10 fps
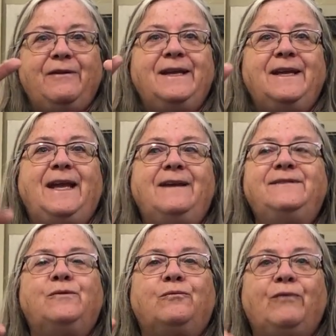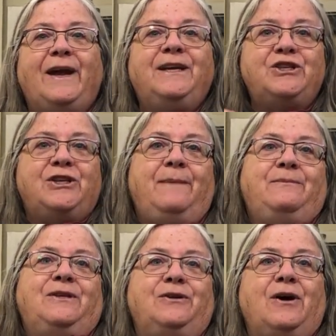and it gives the right
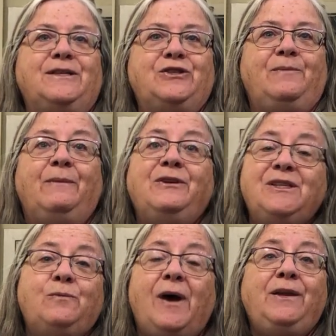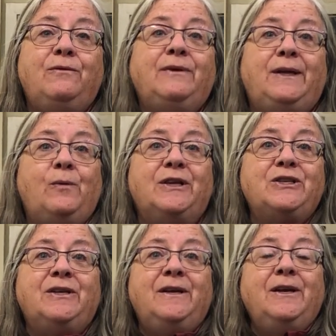shape to the costuming, which is why you really
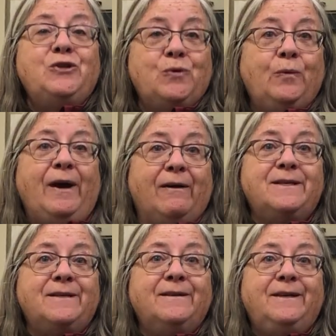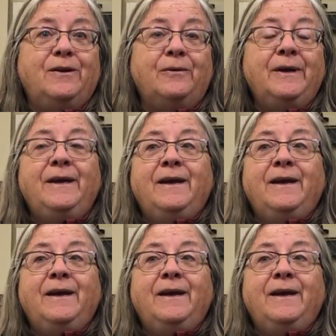want to wear it, you know.